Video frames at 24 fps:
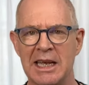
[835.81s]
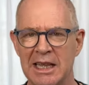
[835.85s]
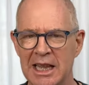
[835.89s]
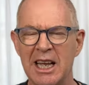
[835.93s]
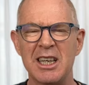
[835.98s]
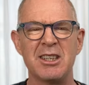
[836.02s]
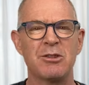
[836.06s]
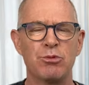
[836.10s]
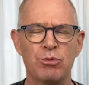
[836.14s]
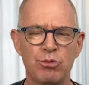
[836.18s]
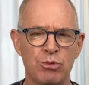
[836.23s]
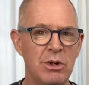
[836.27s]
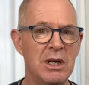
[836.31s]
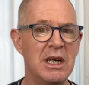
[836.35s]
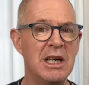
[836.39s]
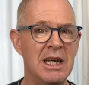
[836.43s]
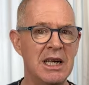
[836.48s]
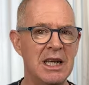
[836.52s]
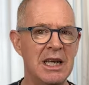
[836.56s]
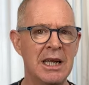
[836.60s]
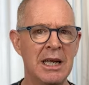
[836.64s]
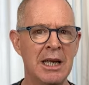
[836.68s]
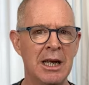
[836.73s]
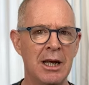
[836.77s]
That's
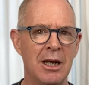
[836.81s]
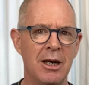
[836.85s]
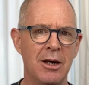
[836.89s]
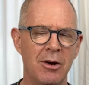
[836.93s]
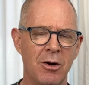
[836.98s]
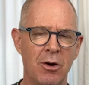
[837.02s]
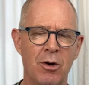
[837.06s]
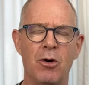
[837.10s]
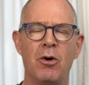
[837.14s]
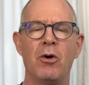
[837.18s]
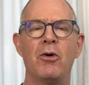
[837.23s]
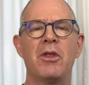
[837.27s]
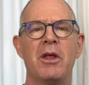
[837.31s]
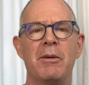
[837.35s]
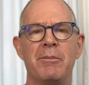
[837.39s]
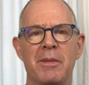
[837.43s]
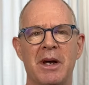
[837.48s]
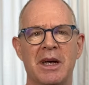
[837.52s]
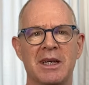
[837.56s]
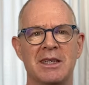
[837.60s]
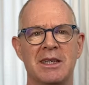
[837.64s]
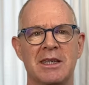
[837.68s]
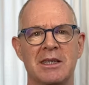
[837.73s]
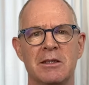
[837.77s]
really all that
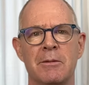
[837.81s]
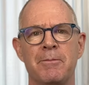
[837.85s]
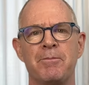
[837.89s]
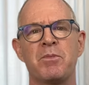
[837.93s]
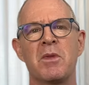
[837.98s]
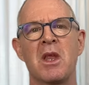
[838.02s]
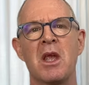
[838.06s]
matters.